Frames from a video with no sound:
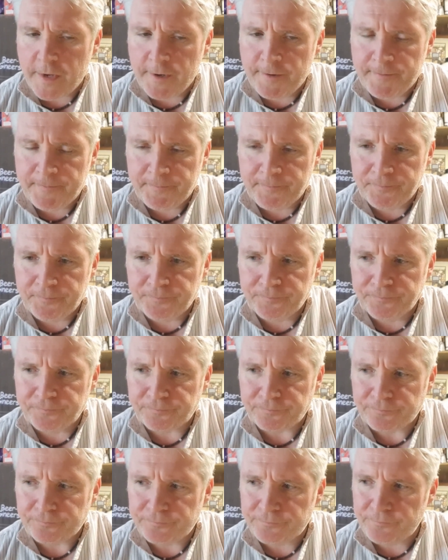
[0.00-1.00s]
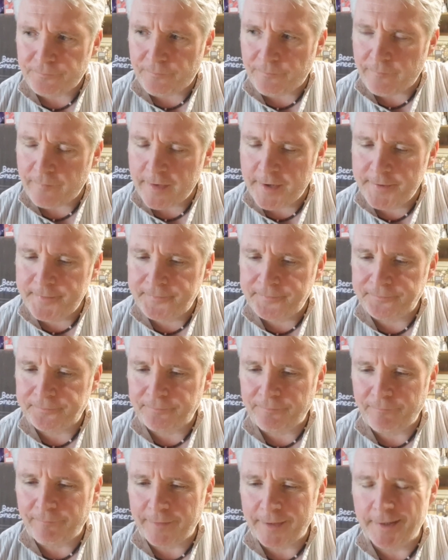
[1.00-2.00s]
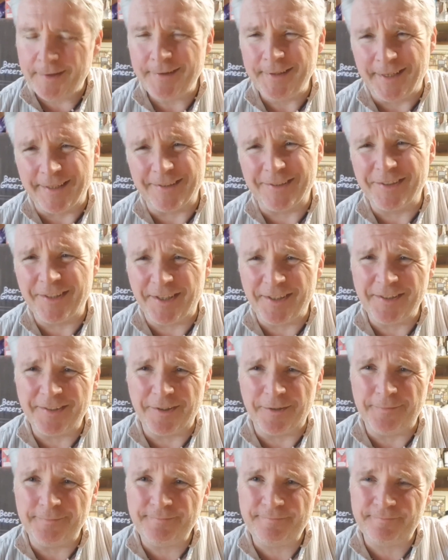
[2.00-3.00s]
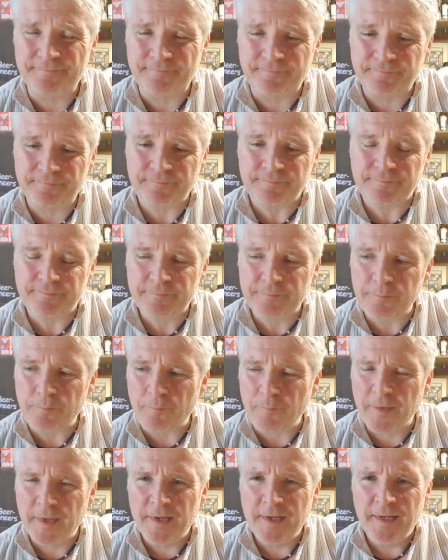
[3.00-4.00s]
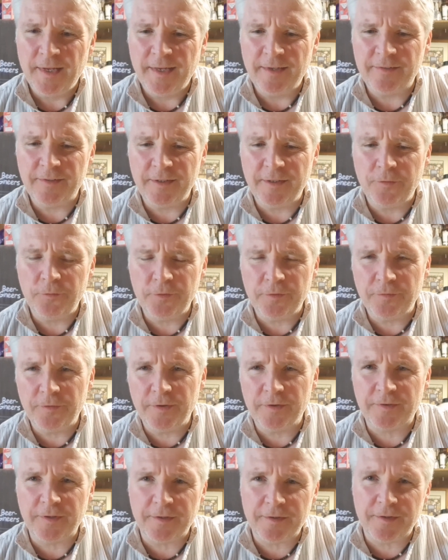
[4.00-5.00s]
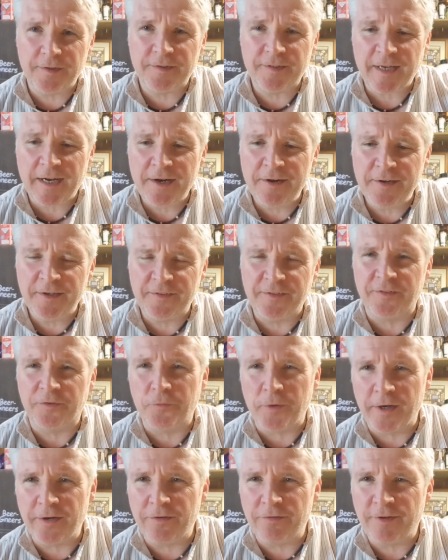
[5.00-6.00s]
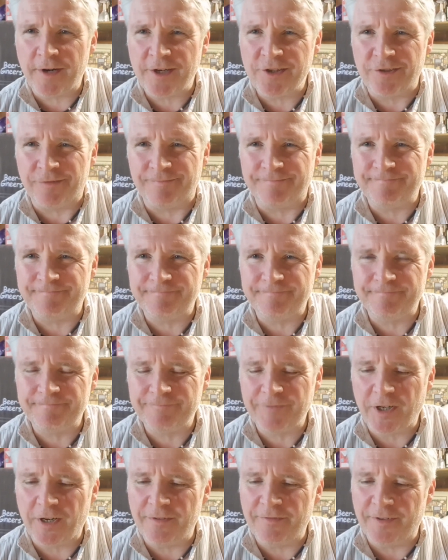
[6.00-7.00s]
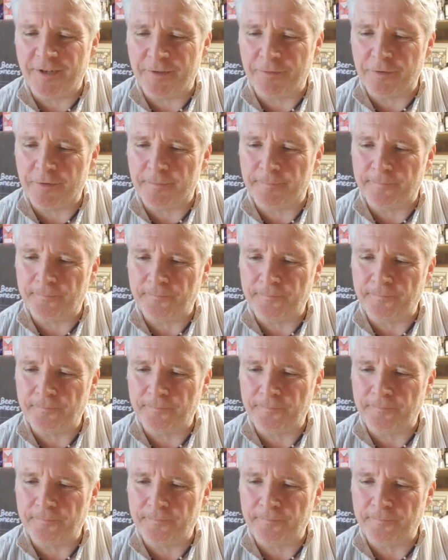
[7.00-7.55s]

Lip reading: oh yeah, it's nice though. It's like you wouldn't, the sourness is quite refreshing, I find it.